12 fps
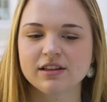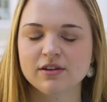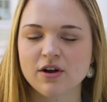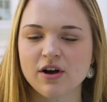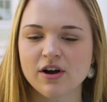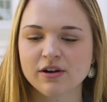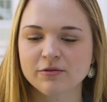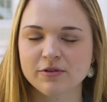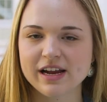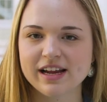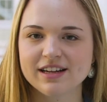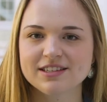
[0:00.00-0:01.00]
long
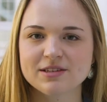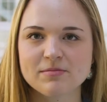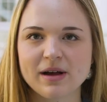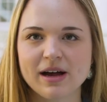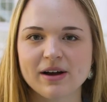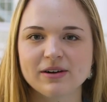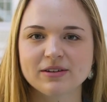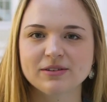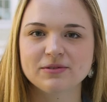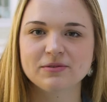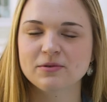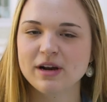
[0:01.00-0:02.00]
rants about
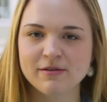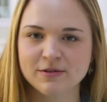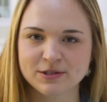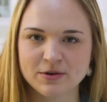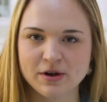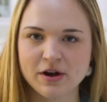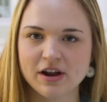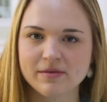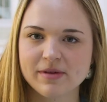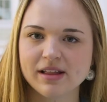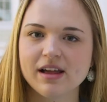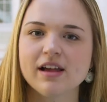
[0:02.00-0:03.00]
whatever's going on in
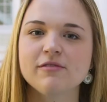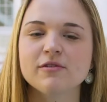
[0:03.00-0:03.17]
my life